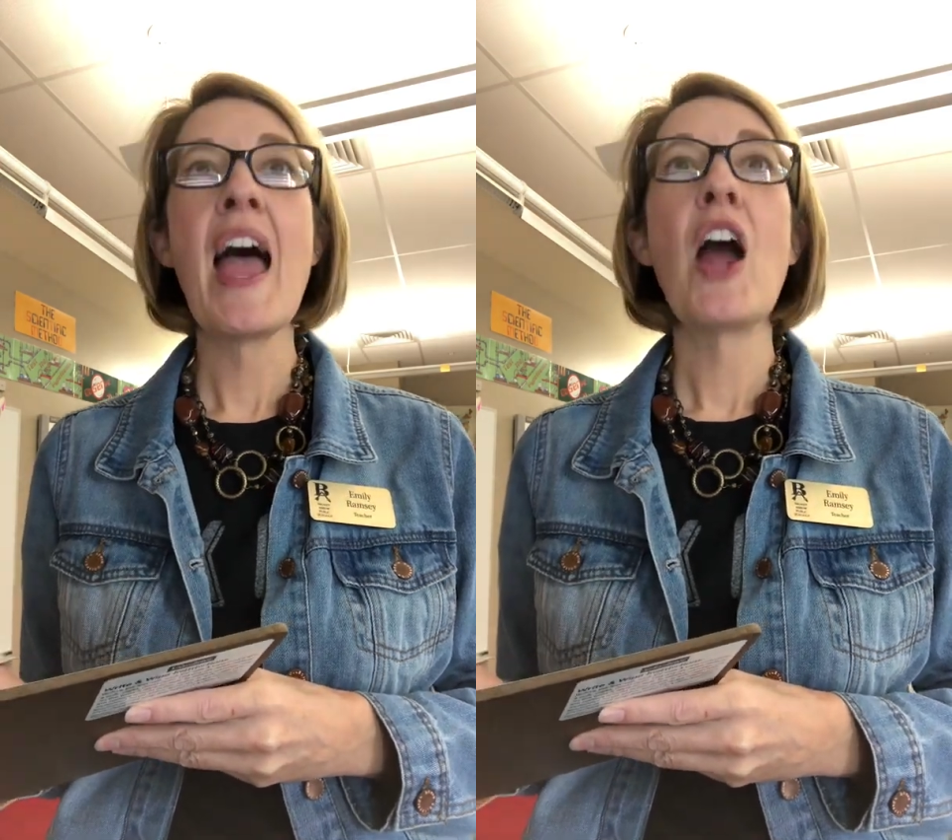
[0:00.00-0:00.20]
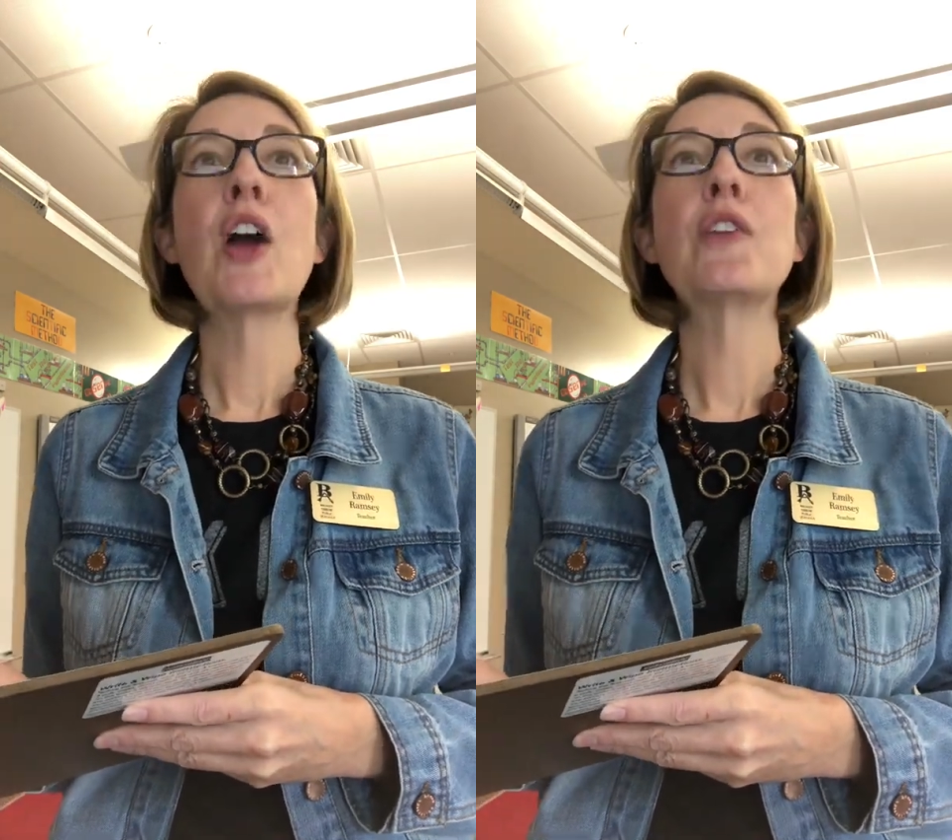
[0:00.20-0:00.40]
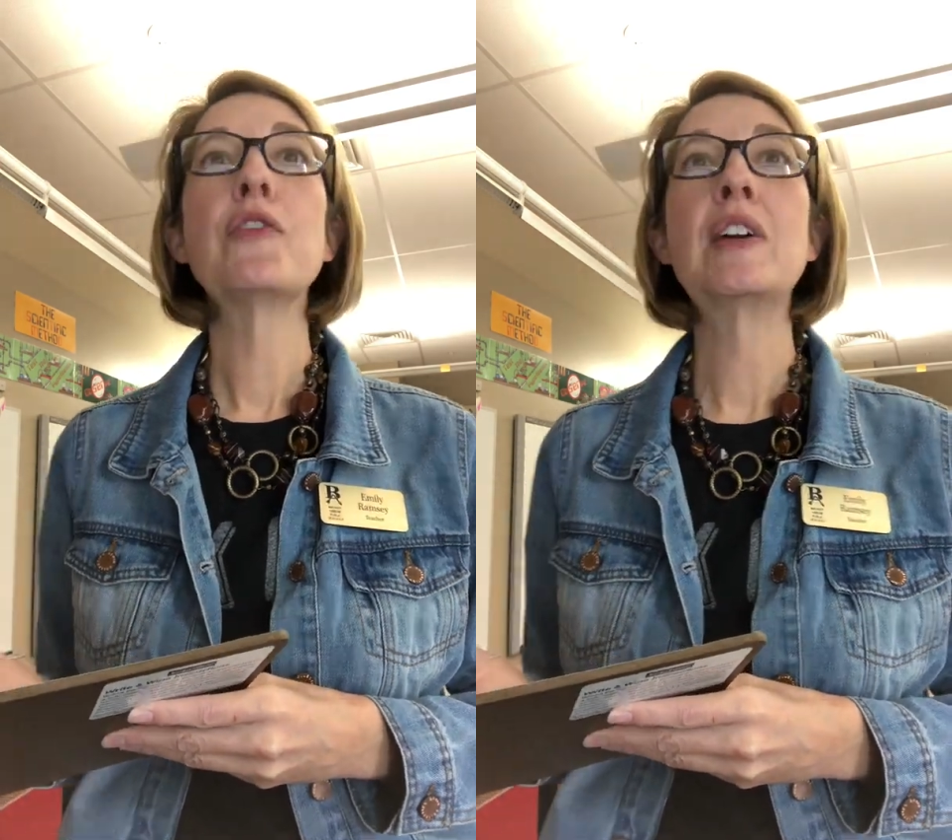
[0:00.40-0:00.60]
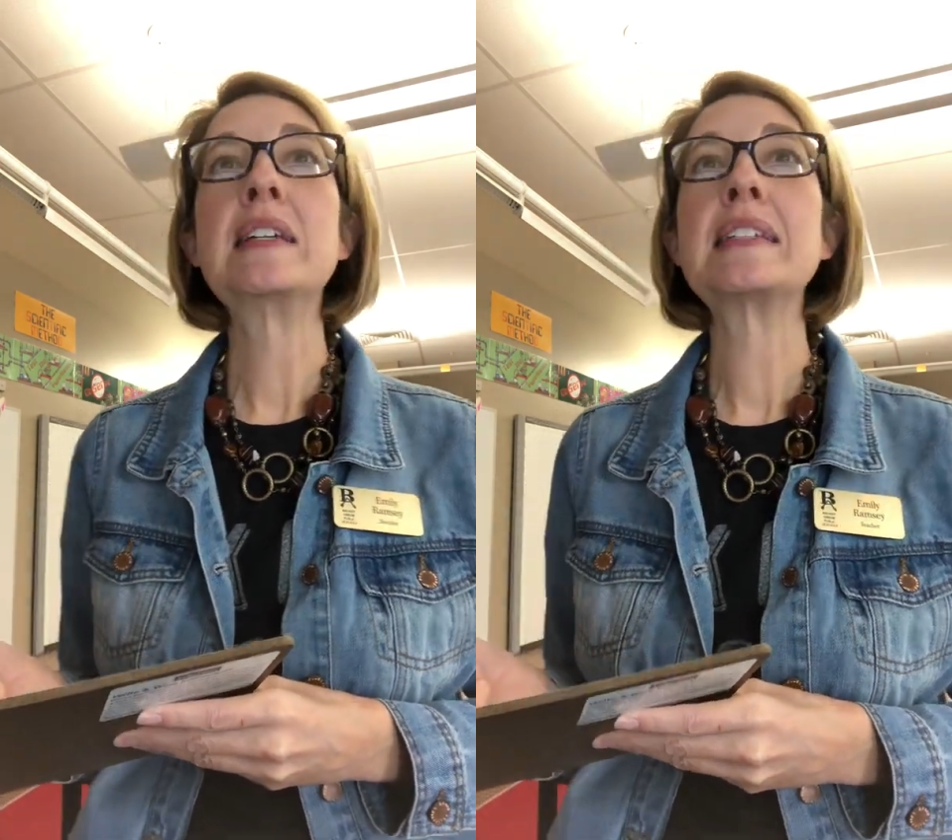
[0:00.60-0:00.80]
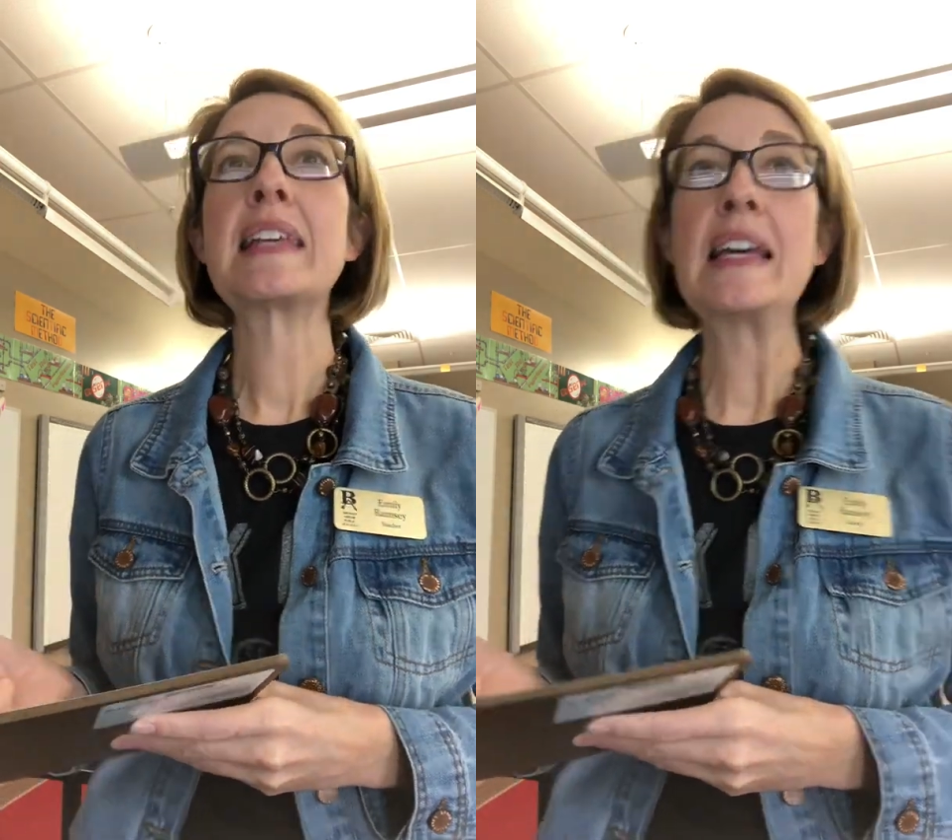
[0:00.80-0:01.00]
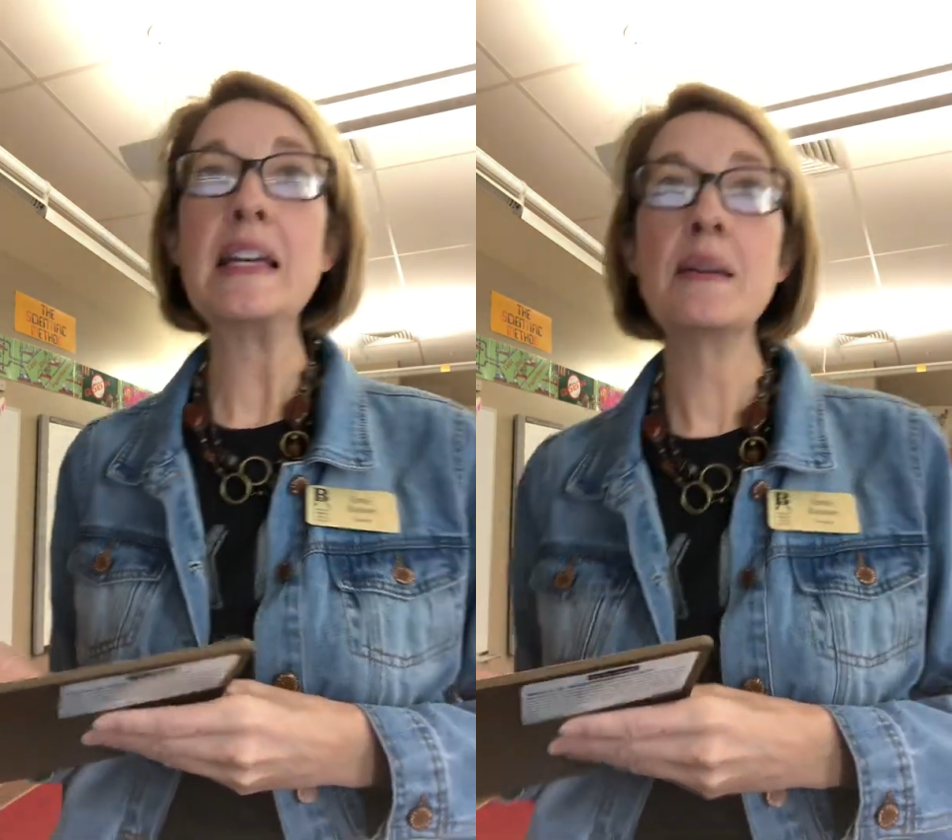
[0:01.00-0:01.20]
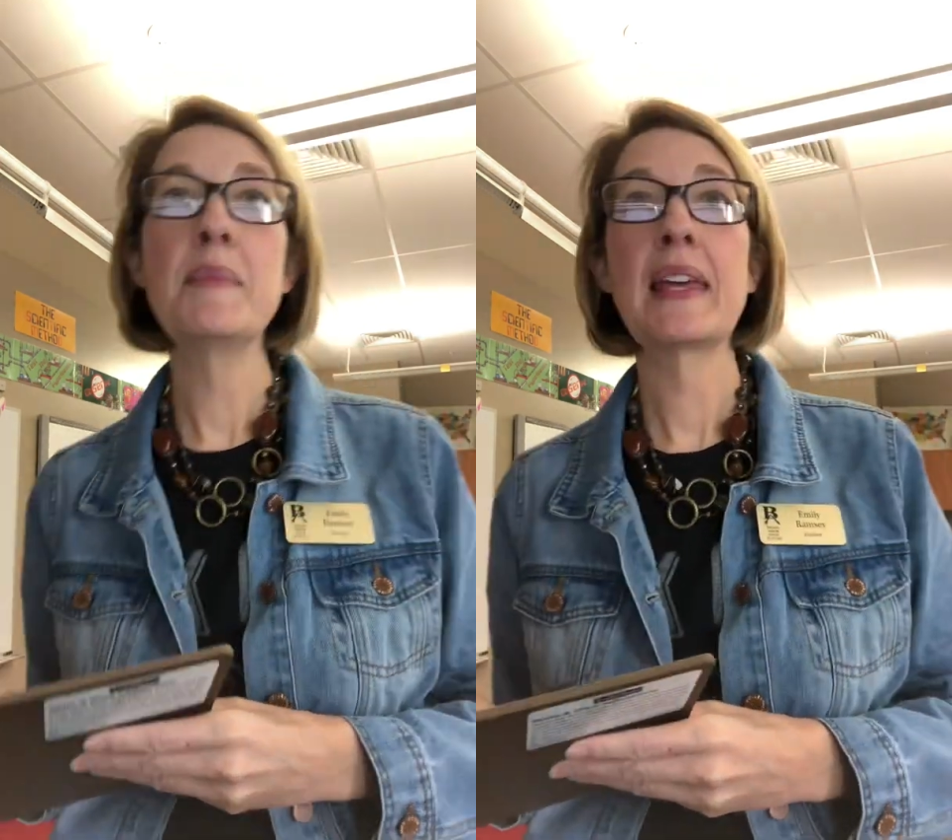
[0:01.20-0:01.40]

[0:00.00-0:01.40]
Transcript: Her friend Kim